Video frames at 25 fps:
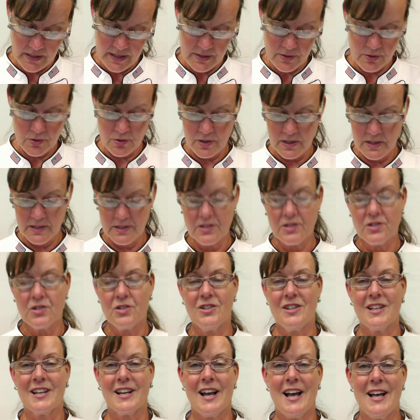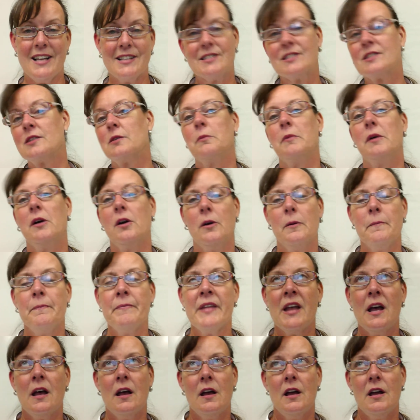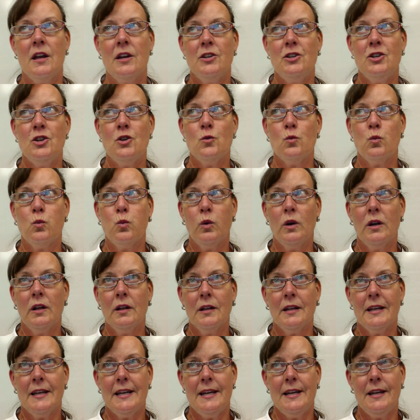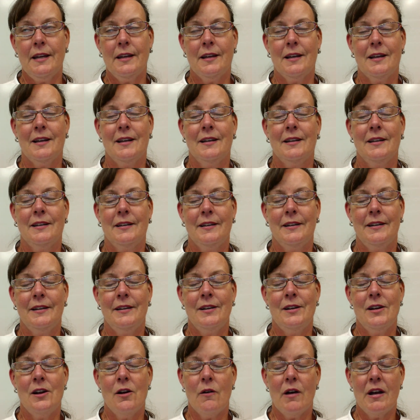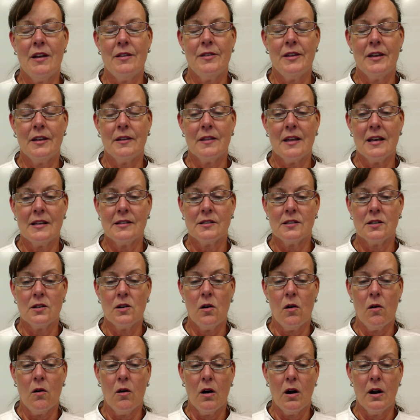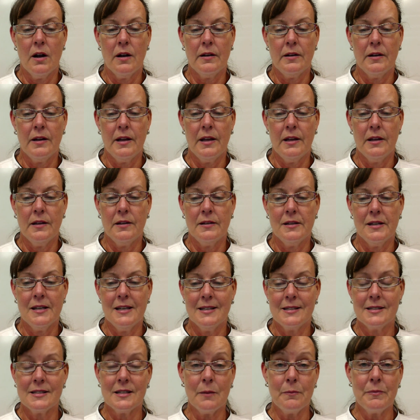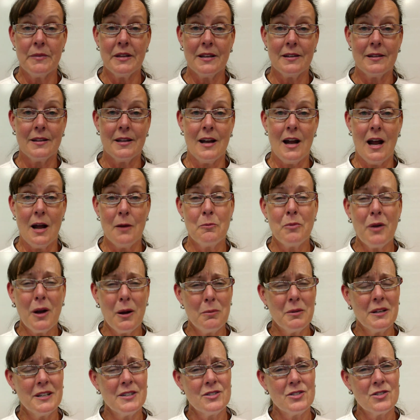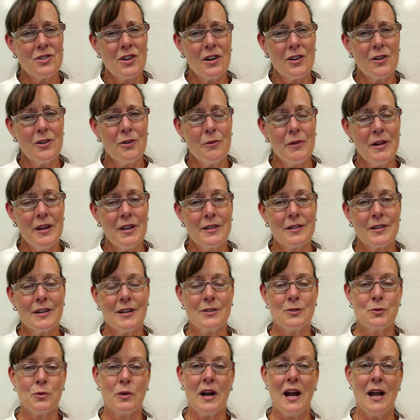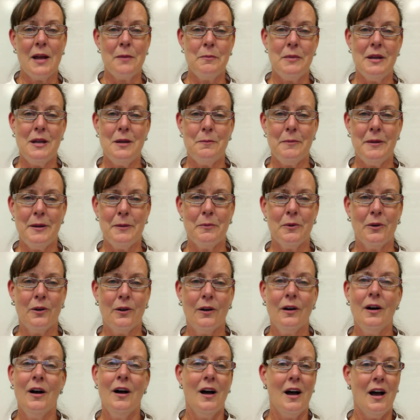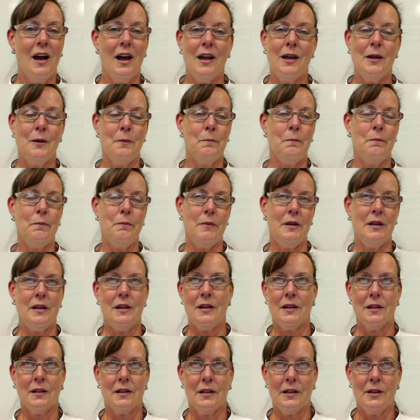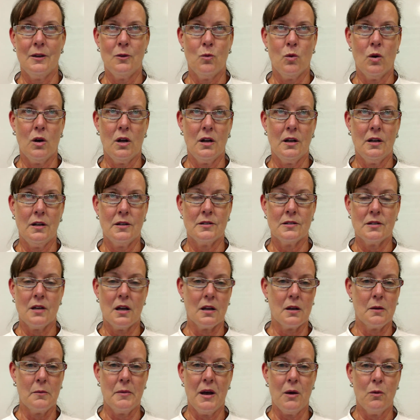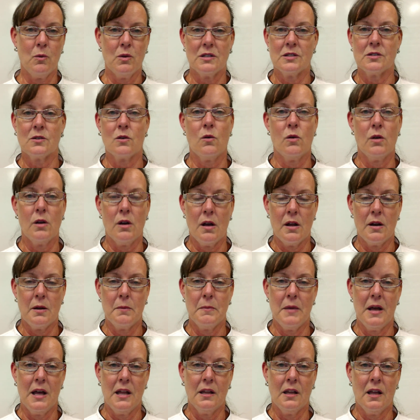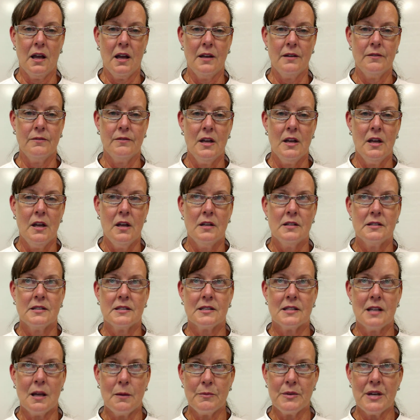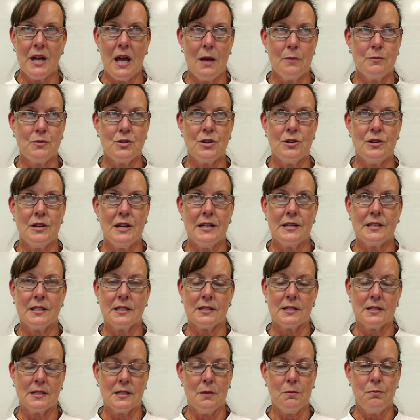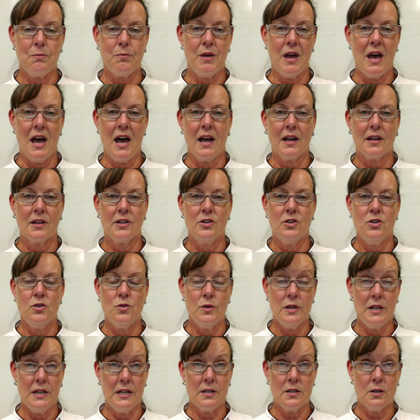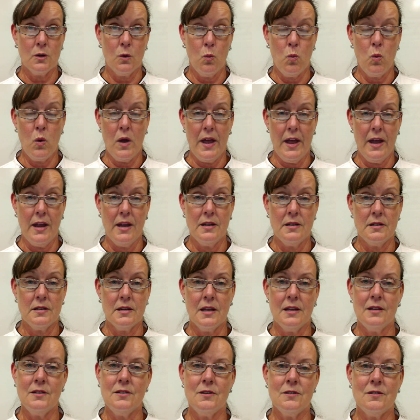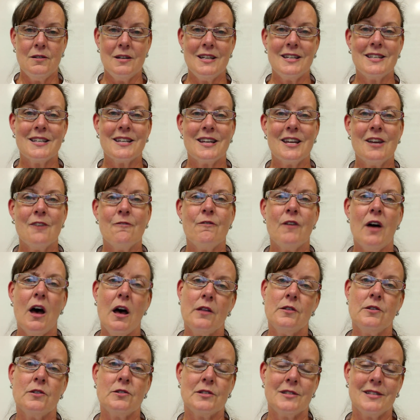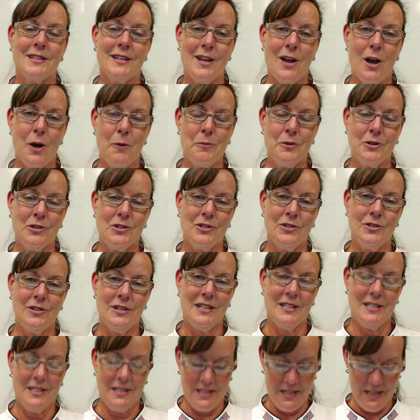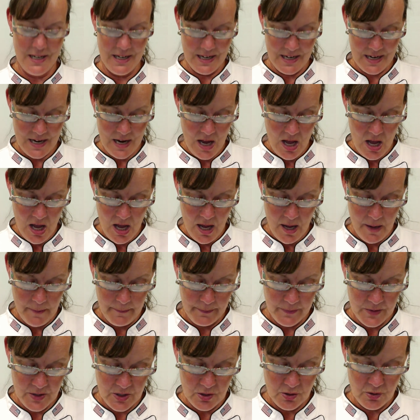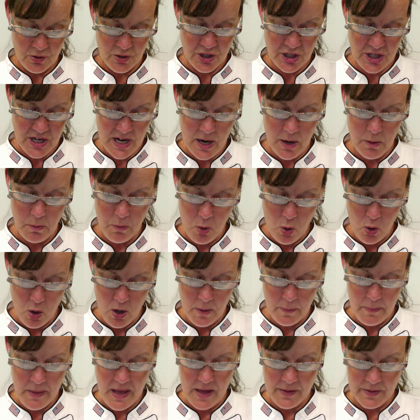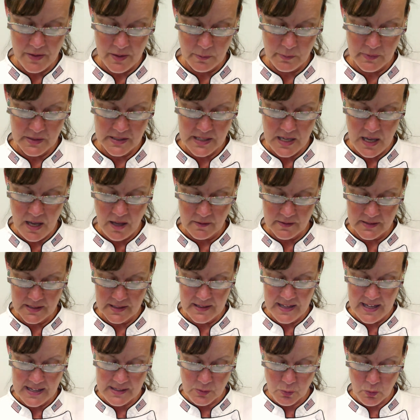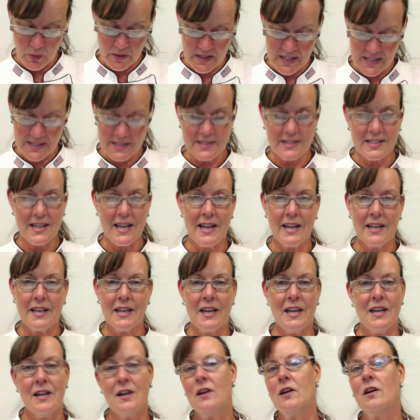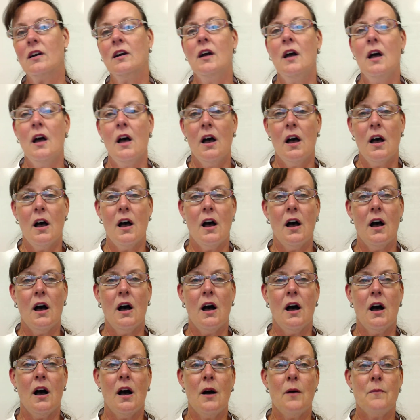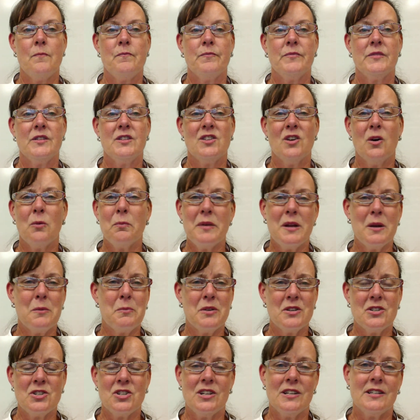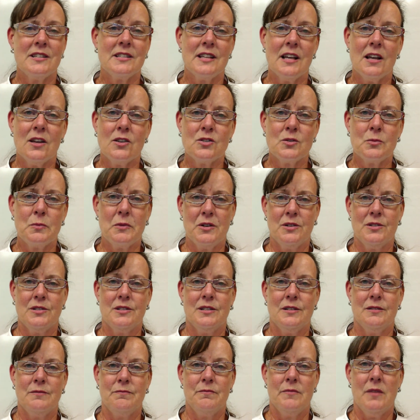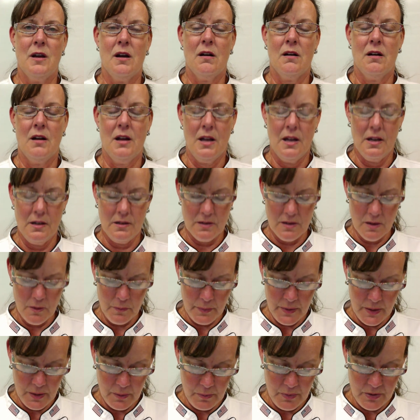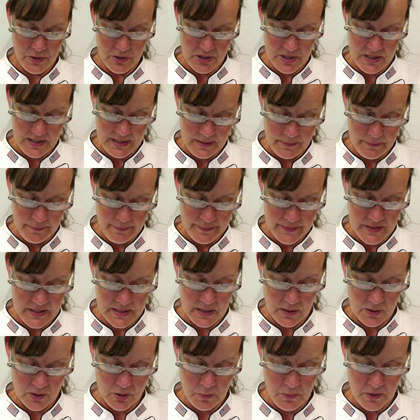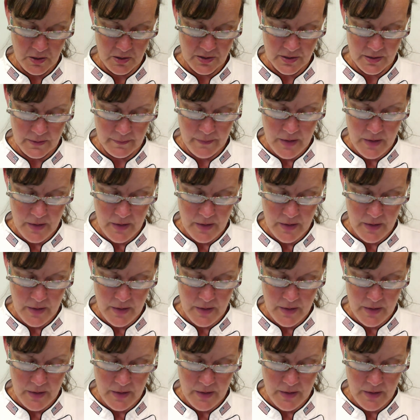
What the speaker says: interest to the customer. I think that's an art, and it's something that I probably struggle with, because when I meet people, I immediately want to talk about what's going on in my life. Sometimes you need to sit back, you need to wait, and you need to give others the opportunity to share more about themselves. And that's what that's saying here. Don't be a pushy salesperson, all right? Don't be a pushy salesperson.